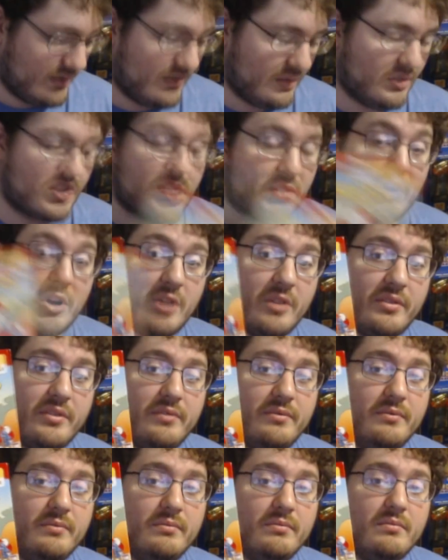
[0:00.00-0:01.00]
Smurfs,
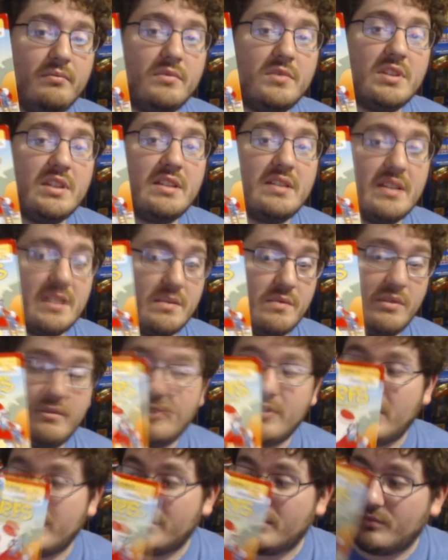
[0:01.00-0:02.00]
Season 1,
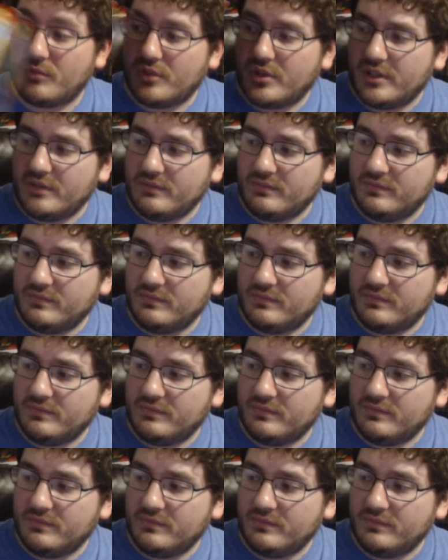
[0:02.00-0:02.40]
Volume 1.